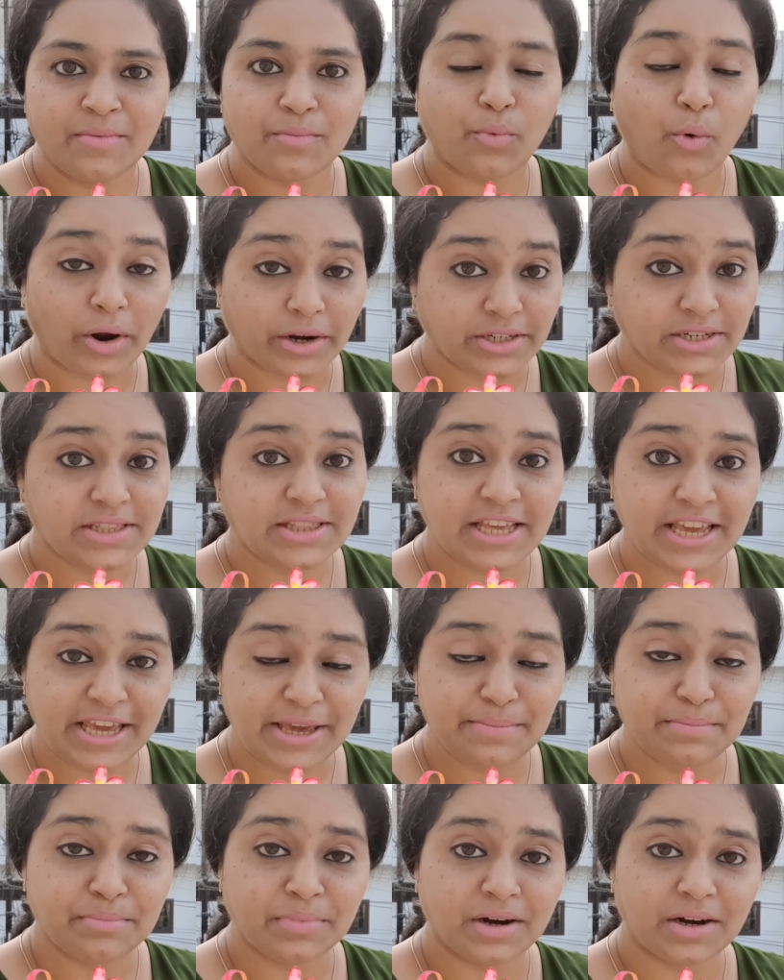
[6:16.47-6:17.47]
water
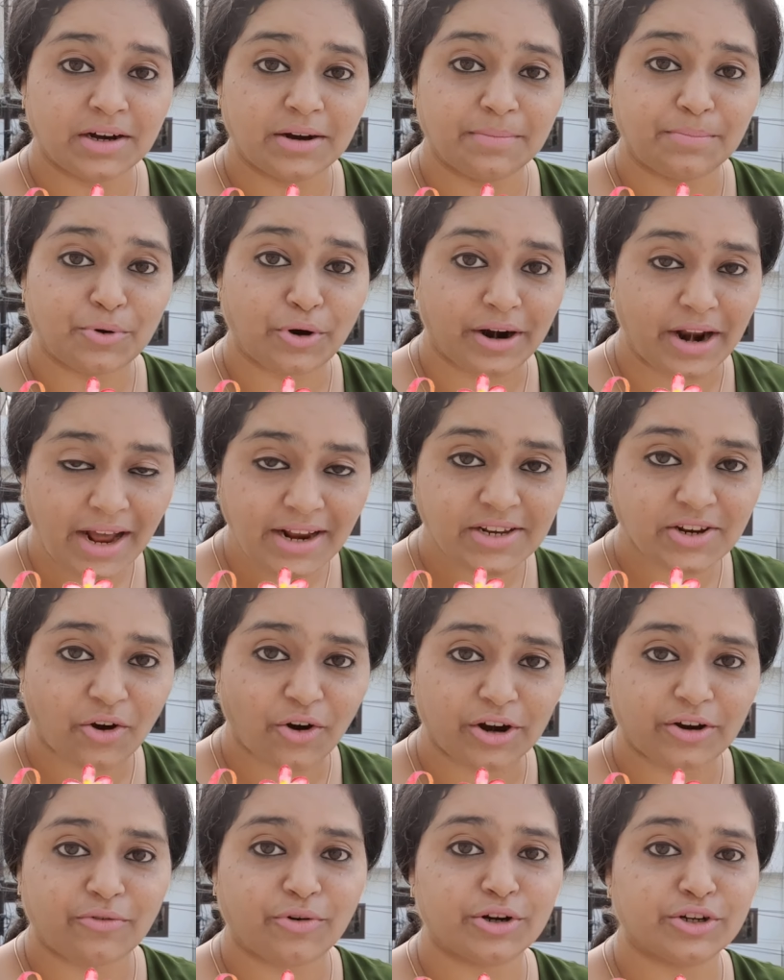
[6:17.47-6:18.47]
theme product
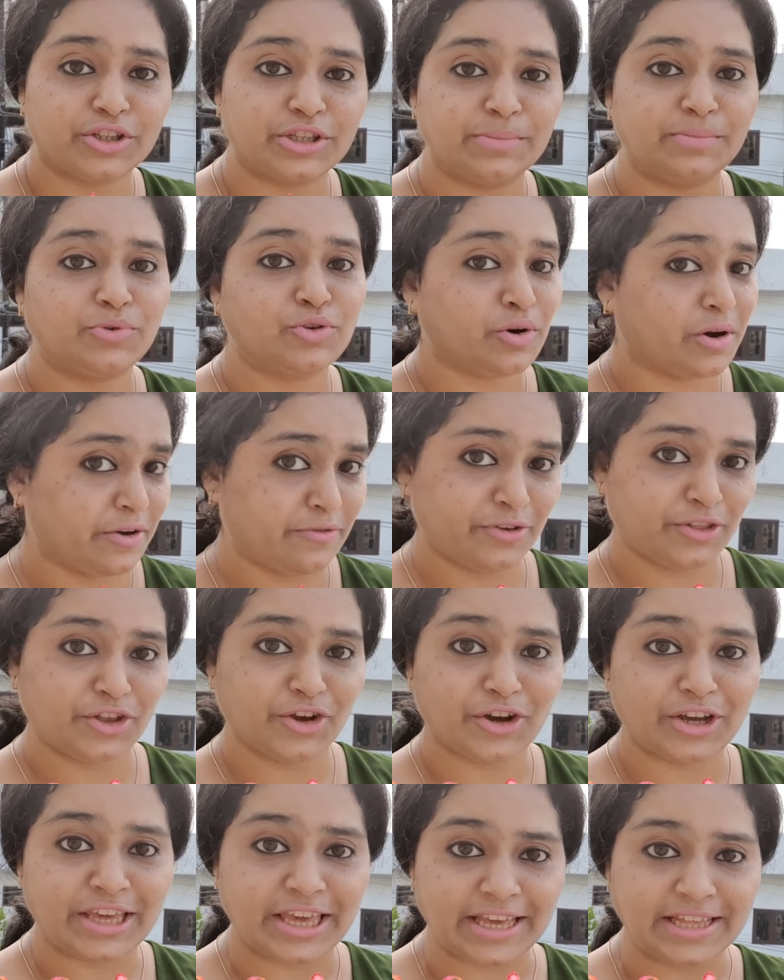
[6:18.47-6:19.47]
or a water theme toy with
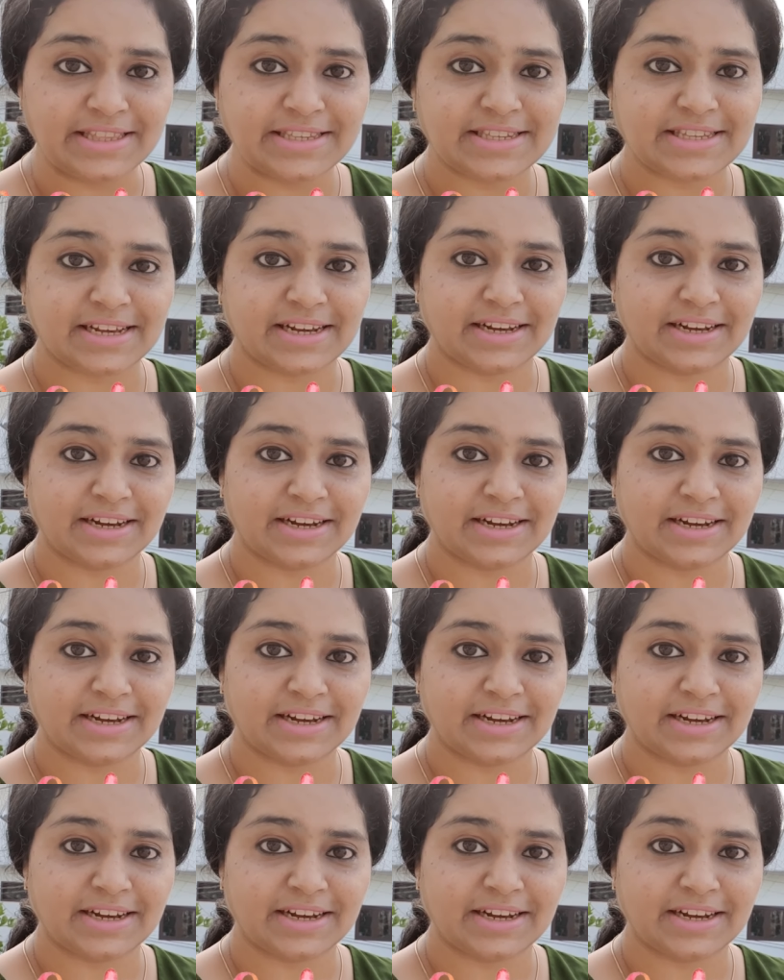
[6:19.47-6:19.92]
your kids.